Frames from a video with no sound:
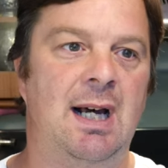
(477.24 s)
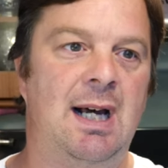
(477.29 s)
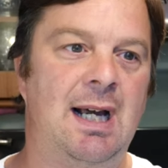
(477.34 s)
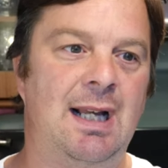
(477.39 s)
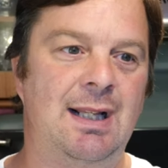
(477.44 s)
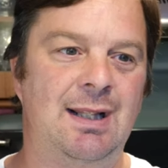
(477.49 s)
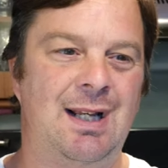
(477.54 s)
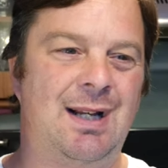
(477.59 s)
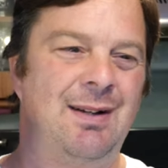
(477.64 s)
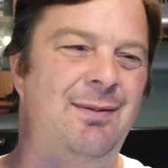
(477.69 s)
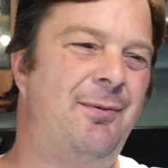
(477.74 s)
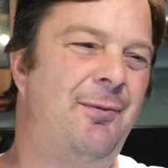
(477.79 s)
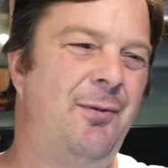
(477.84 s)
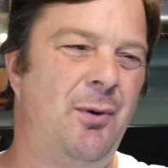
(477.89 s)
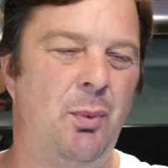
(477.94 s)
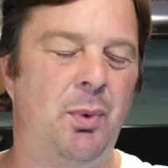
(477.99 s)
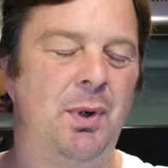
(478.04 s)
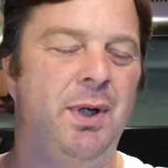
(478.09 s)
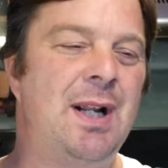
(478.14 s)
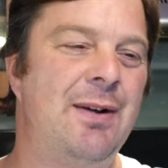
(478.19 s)
and and
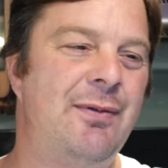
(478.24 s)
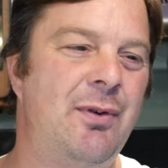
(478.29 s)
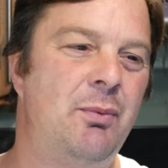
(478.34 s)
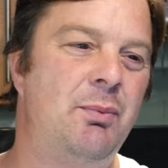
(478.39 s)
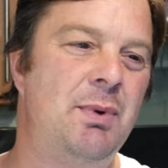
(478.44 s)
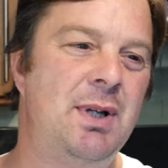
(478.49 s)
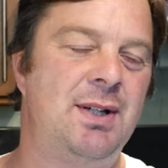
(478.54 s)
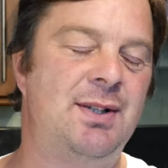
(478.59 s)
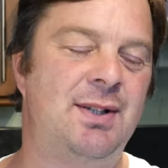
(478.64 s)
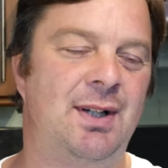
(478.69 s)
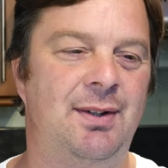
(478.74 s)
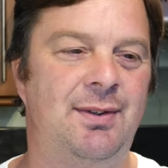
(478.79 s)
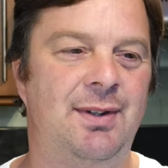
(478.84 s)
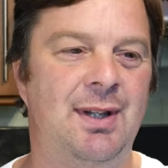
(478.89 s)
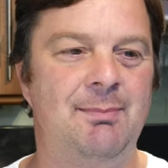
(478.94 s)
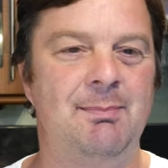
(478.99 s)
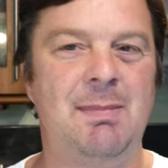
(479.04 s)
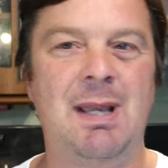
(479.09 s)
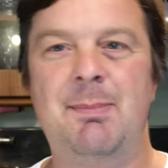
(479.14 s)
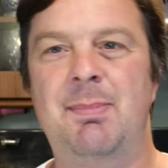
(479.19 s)
for whatever reason i
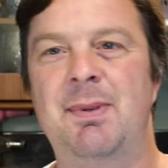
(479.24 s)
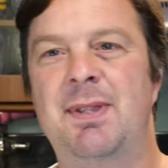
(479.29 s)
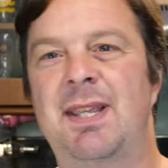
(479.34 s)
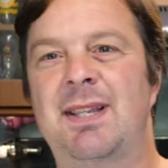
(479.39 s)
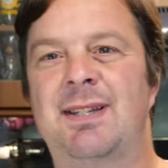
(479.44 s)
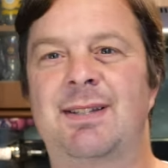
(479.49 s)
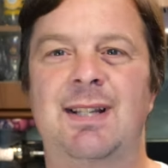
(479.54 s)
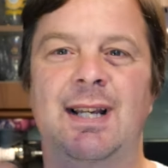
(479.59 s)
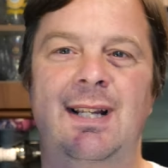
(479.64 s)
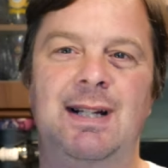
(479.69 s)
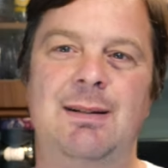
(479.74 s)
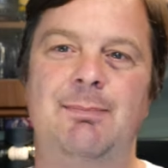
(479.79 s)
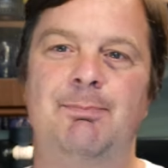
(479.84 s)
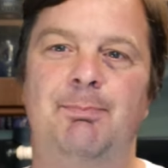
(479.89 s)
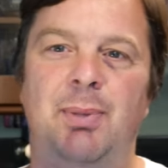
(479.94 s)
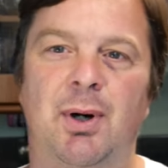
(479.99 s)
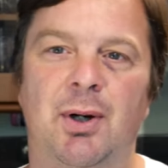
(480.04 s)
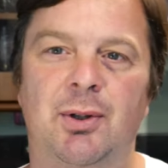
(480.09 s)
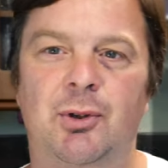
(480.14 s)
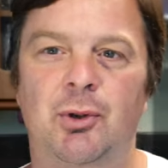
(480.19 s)
think maybe they stayed
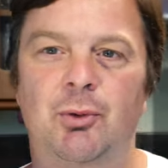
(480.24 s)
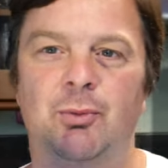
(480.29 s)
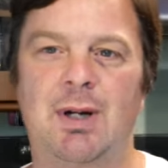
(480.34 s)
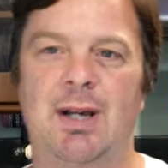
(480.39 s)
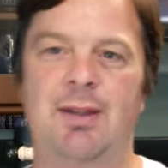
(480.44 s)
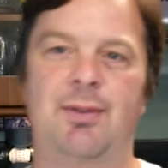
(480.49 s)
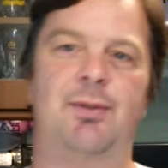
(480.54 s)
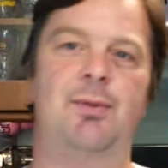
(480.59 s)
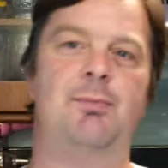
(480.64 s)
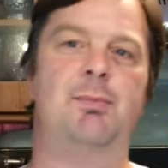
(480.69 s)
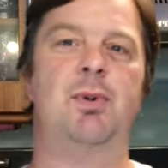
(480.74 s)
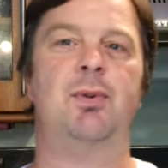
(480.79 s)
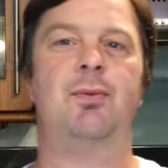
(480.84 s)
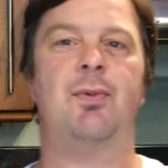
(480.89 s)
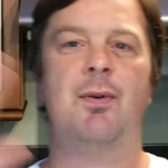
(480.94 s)
in bottle rather than move